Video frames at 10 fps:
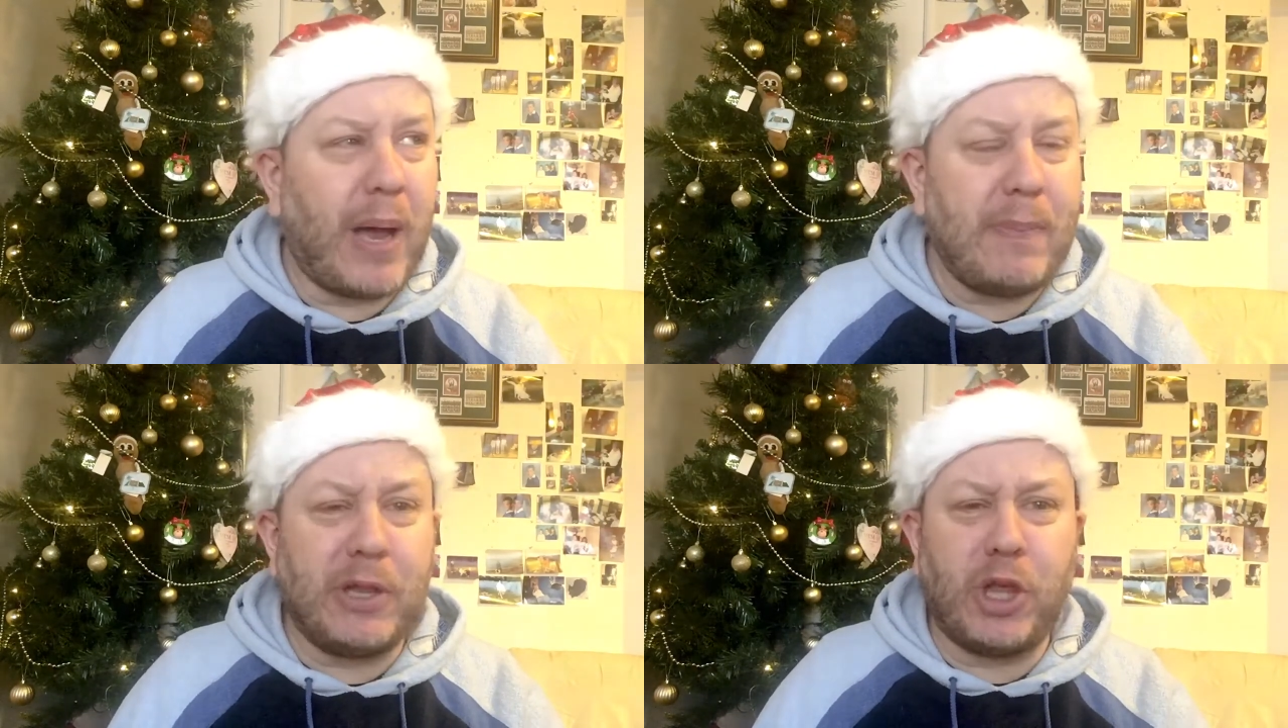
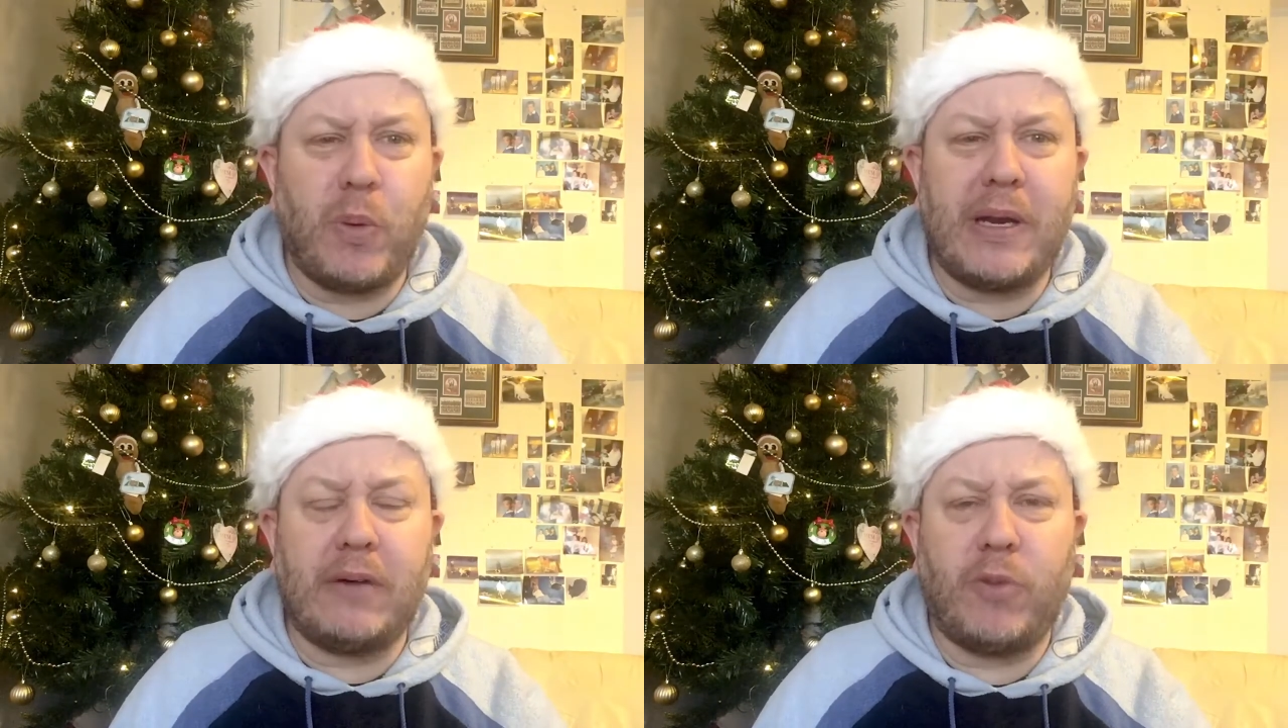maybe
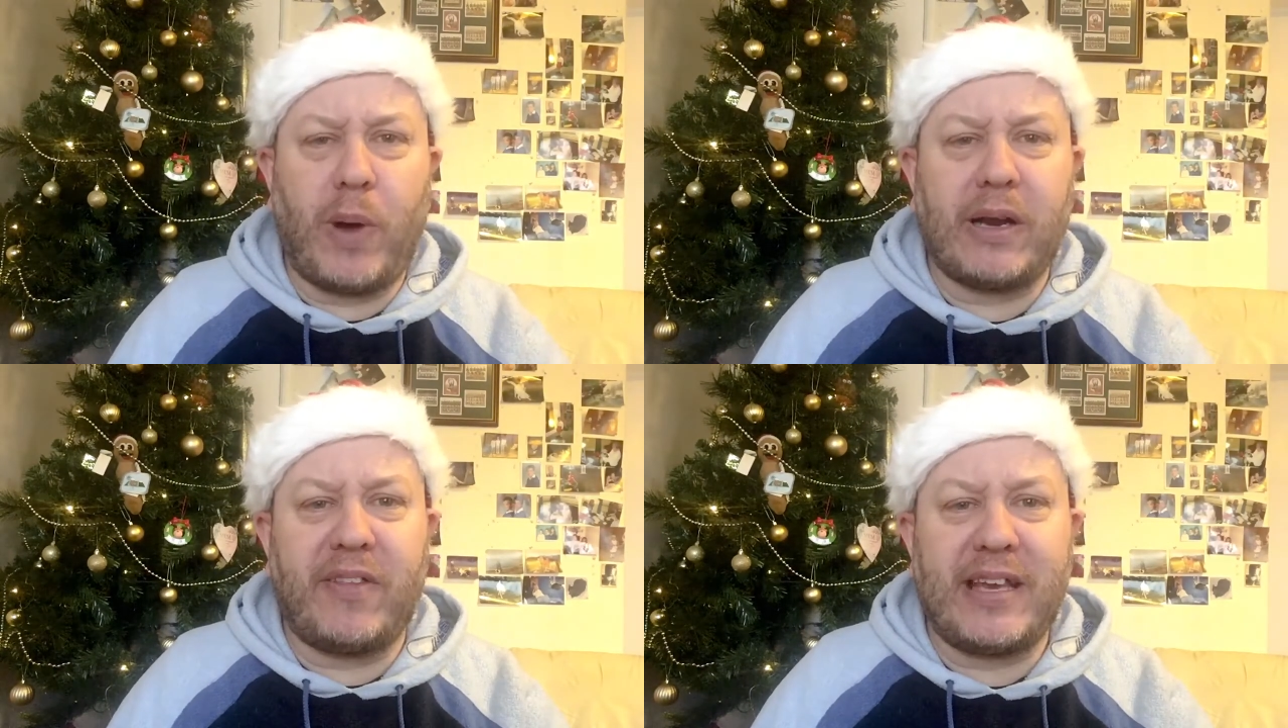do another
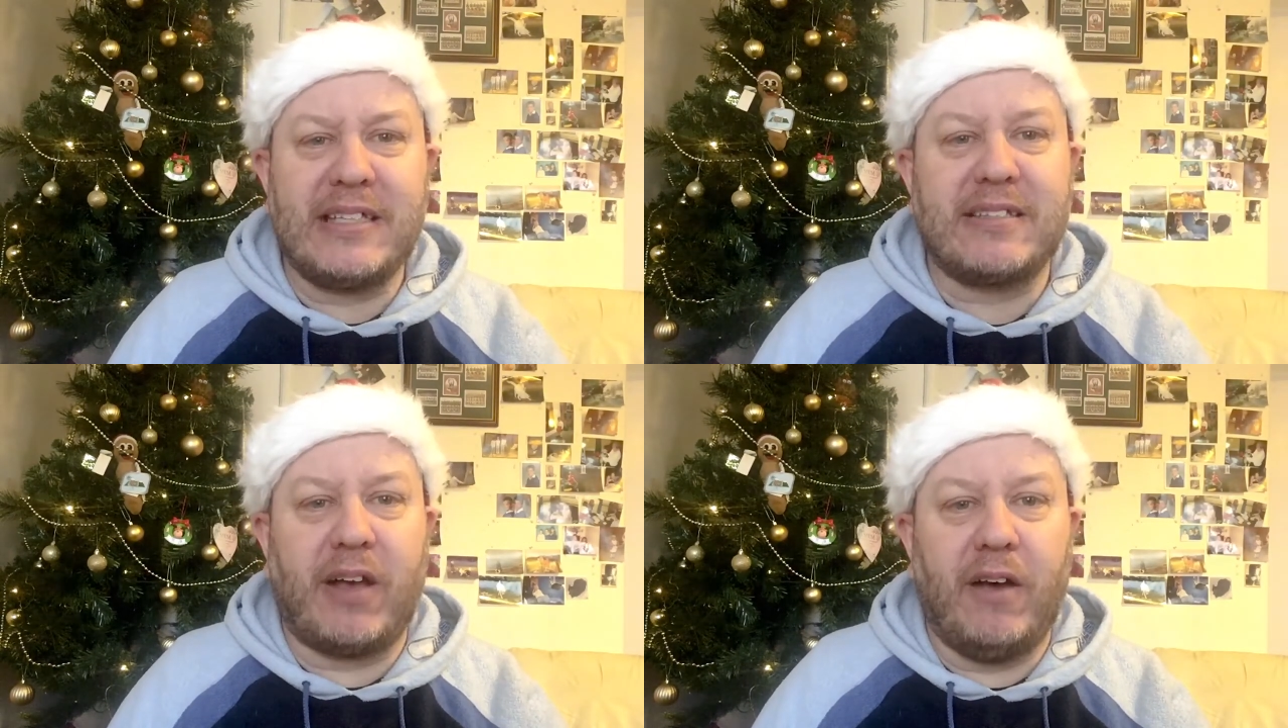one of
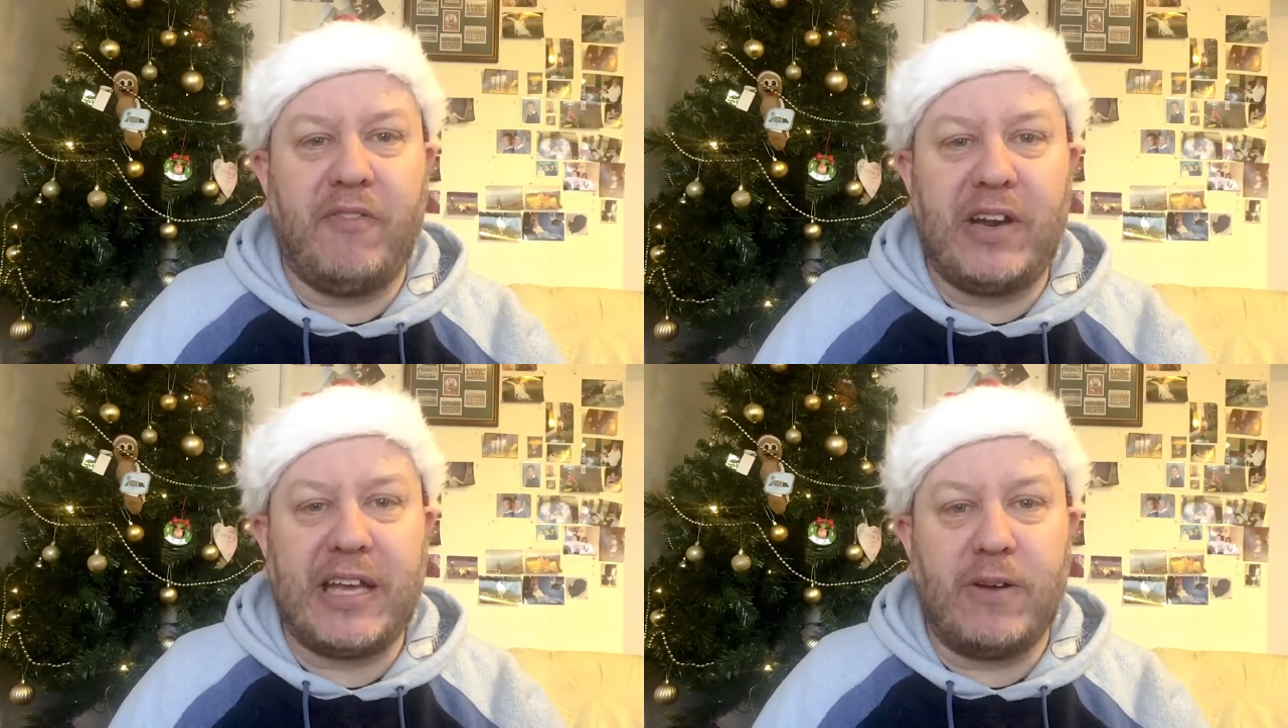these uh,
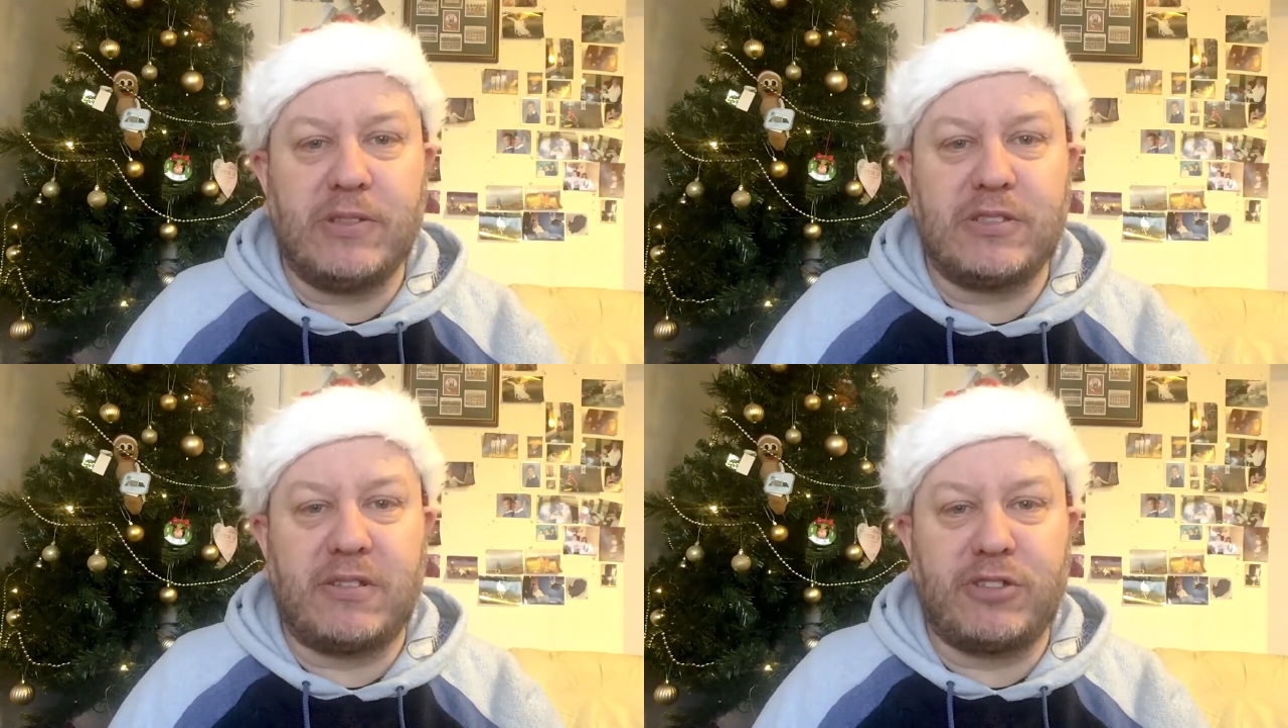
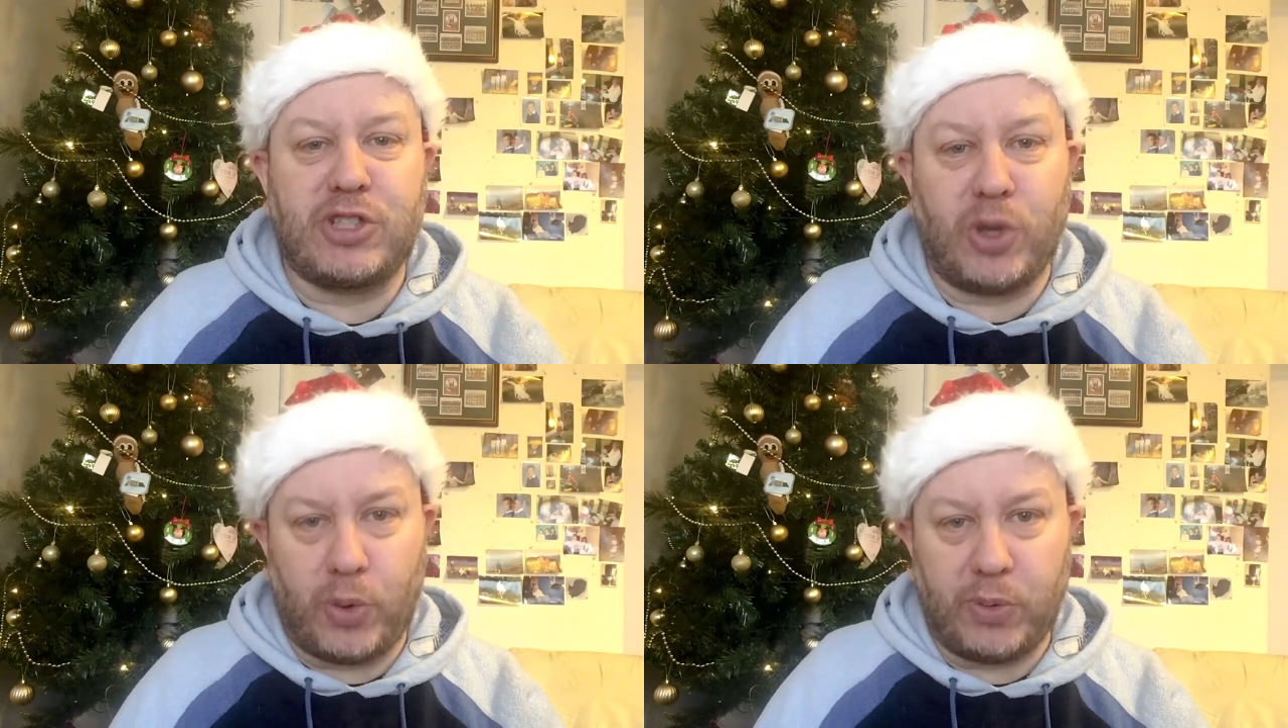videos
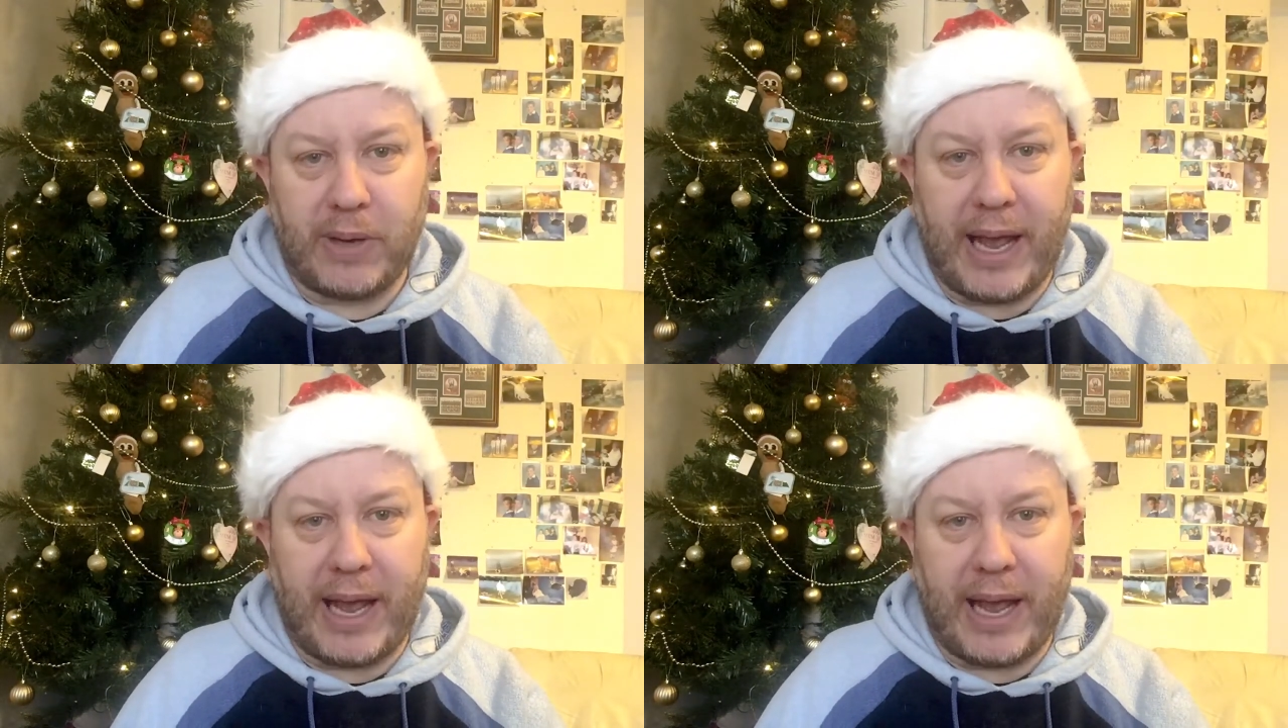soon.